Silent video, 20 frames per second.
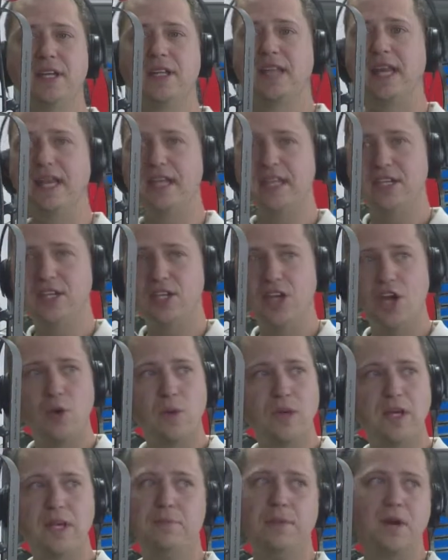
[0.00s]
and they didn't
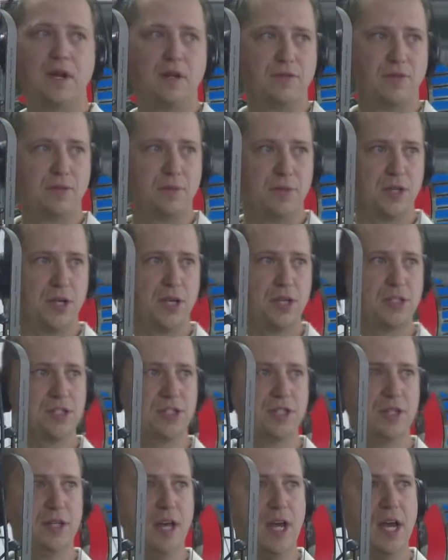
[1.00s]
know anybody from
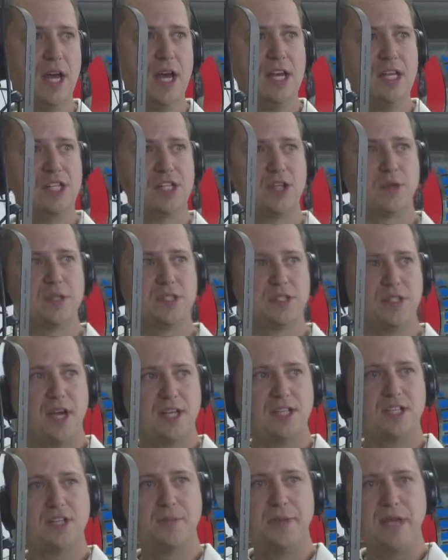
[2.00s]
production. So it's
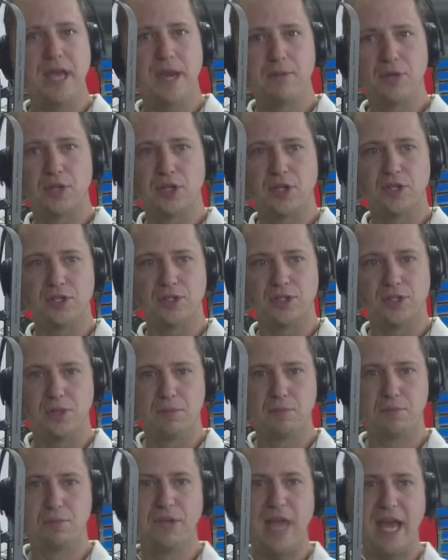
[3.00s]
nice to be able to
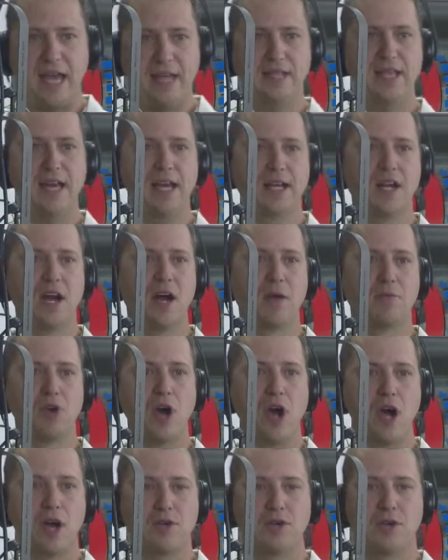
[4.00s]
gain that
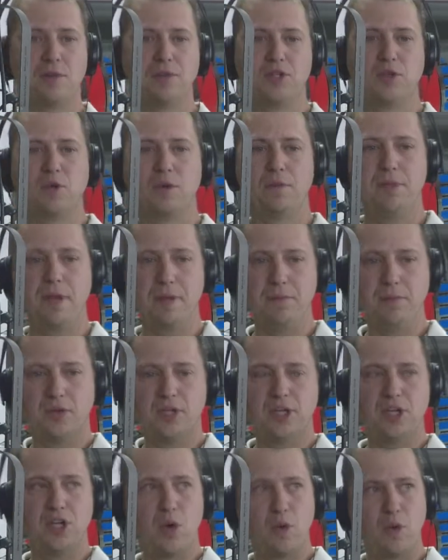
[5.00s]
camaraderie between people
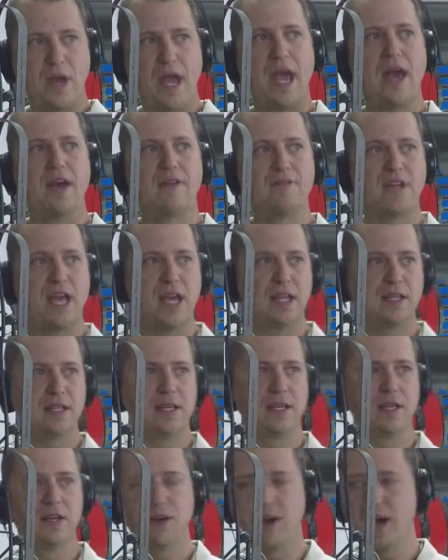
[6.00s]
that don't have
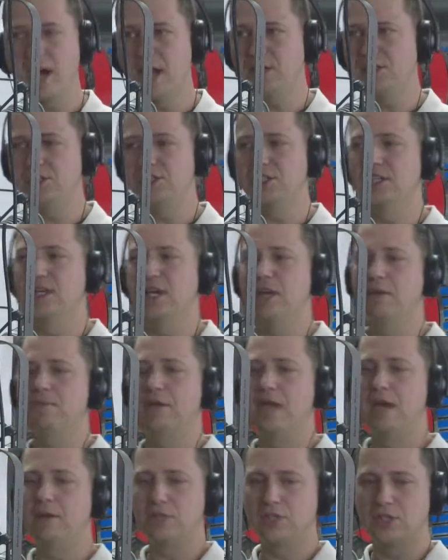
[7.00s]
daily interaction and
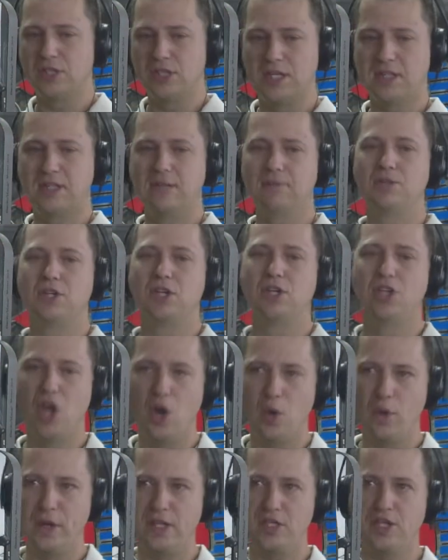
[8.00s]
be able to get them to
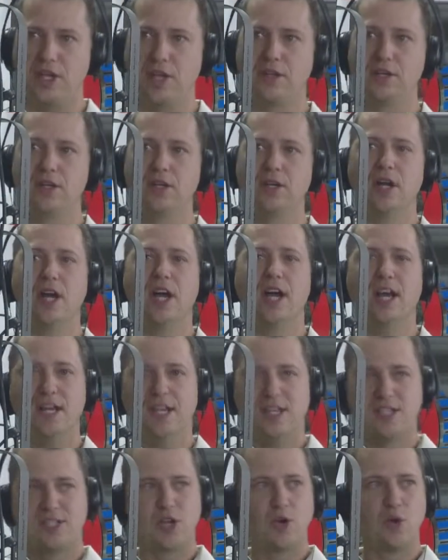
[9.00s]
know each other
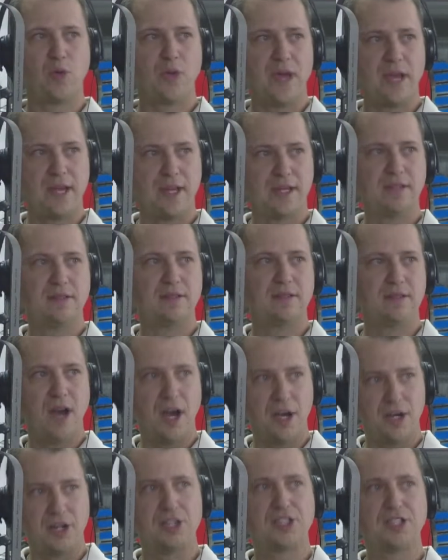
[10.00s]
so they can
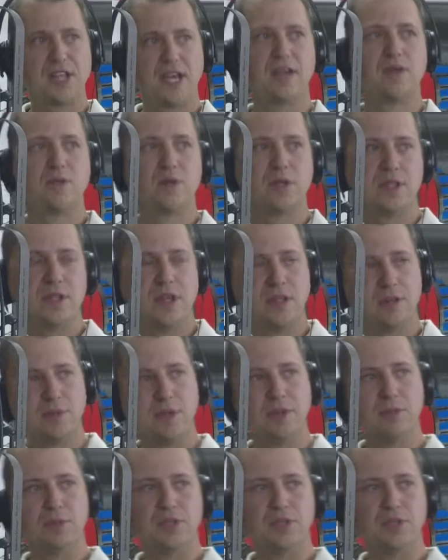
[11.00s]
understand what the other people do.